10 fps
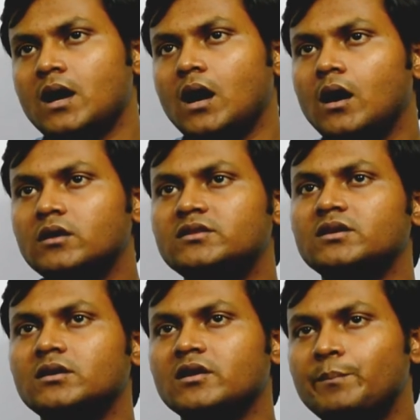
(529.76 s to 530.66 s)
Earth
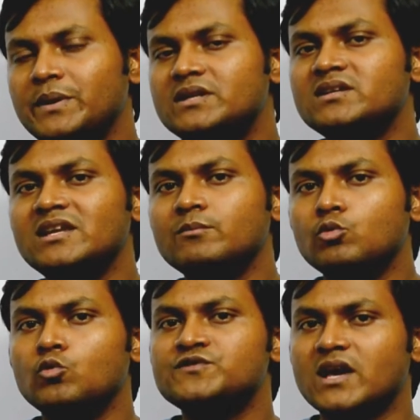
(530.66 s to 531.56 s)
repeatedly
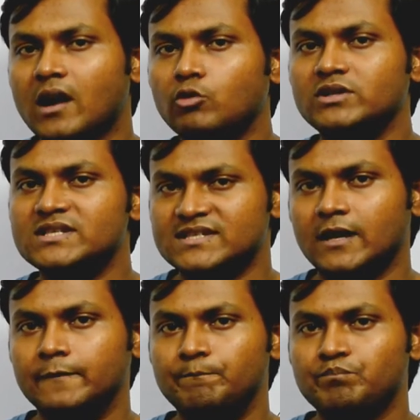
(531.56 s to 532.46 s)
moves around the
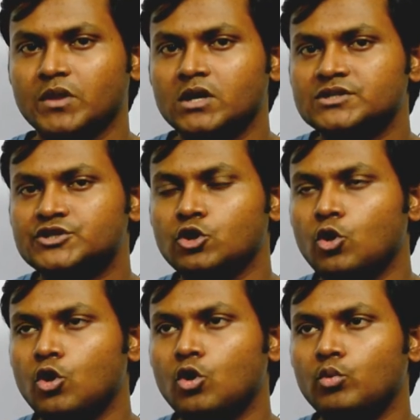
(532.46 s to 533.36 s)
sun.
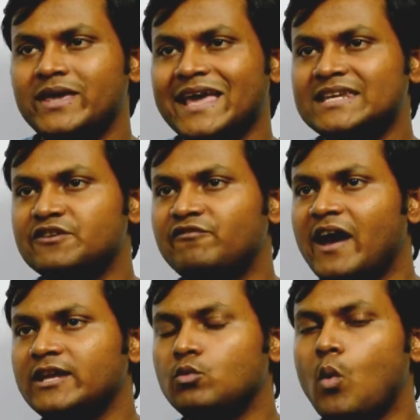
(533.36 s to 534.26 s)
So we can
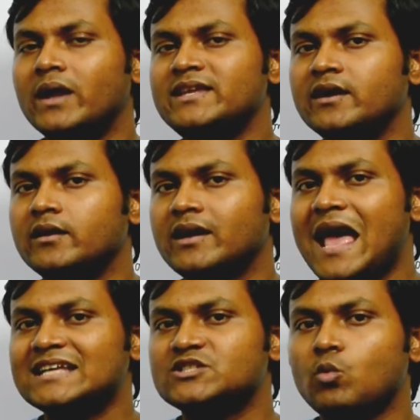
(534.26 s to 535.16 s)
define 1 year
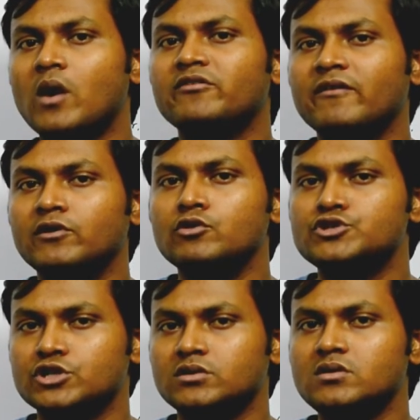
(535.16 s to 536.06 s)
as one
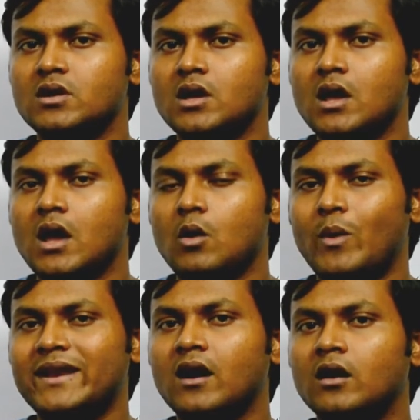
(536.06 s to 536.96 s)
revolution
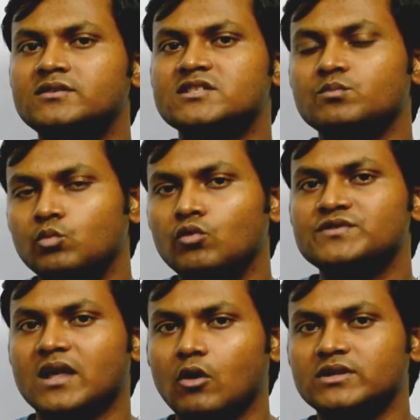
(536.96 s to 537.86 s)
when Earth
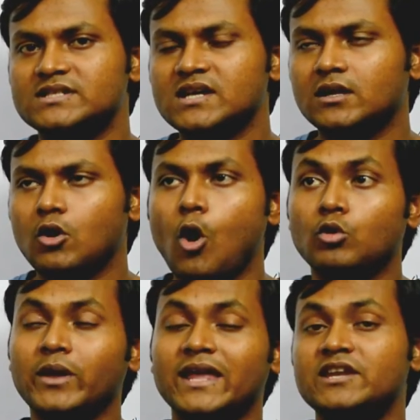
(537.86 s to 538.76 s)
moves around the sun, or
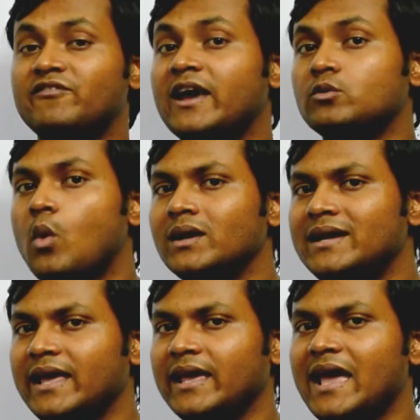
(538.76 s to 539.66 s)
we can define
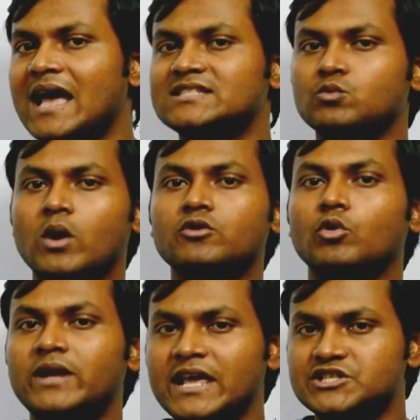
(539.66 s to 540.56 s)
1 day as one
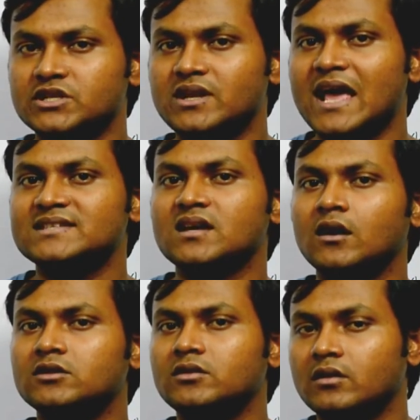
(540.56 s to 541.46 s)
rotation as
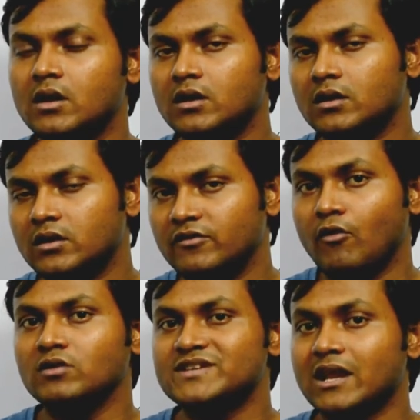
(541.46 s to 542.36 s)
Earth
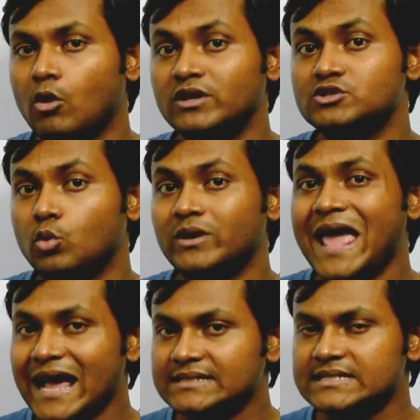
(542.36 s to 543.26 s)
revolves around its
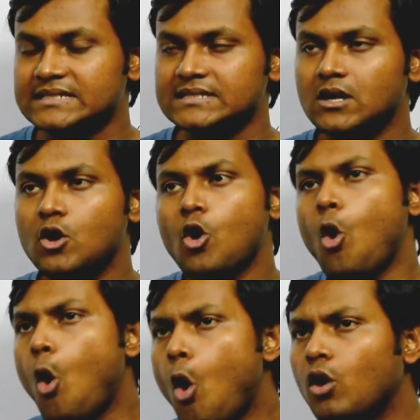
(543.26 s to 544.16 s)
own axis,
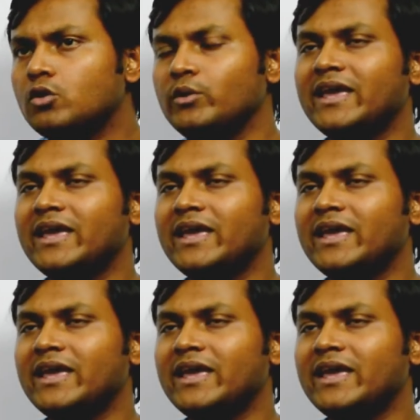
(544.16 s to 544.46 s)
or we